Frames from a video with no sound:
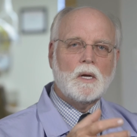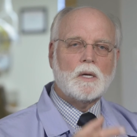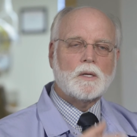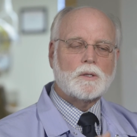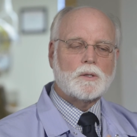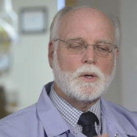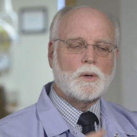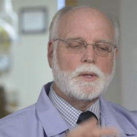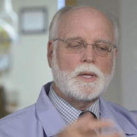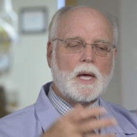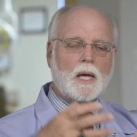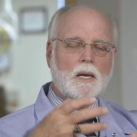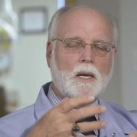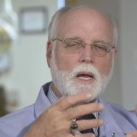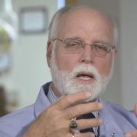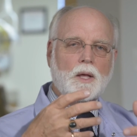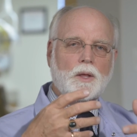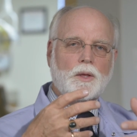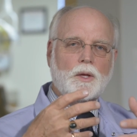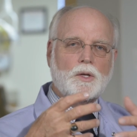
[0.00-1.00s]
so that
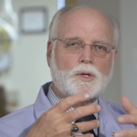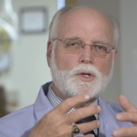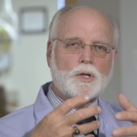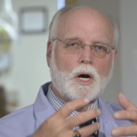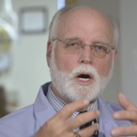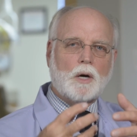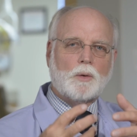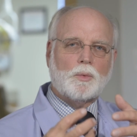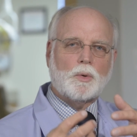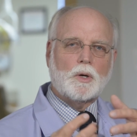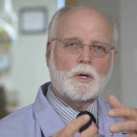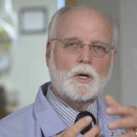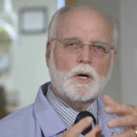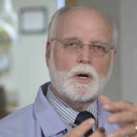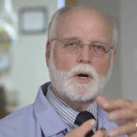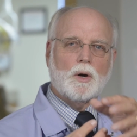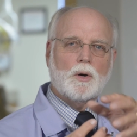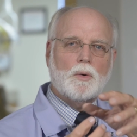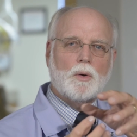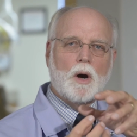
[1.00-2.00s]
the jaw will
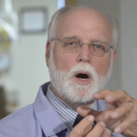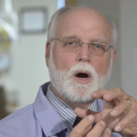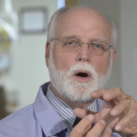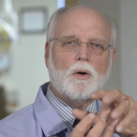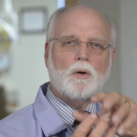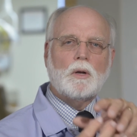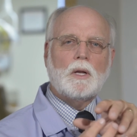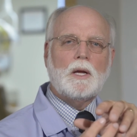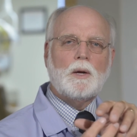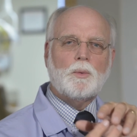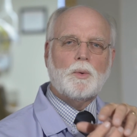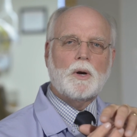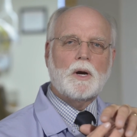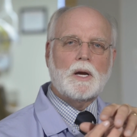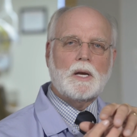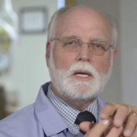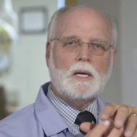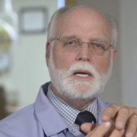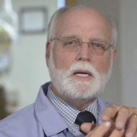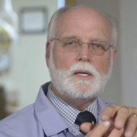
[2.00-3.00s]
go only where
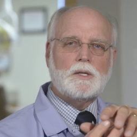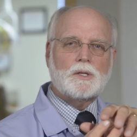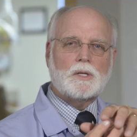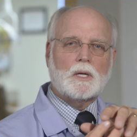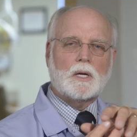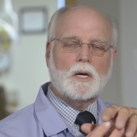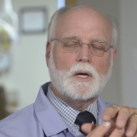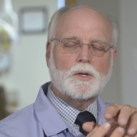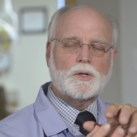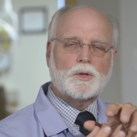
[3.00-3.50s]
it needs to go.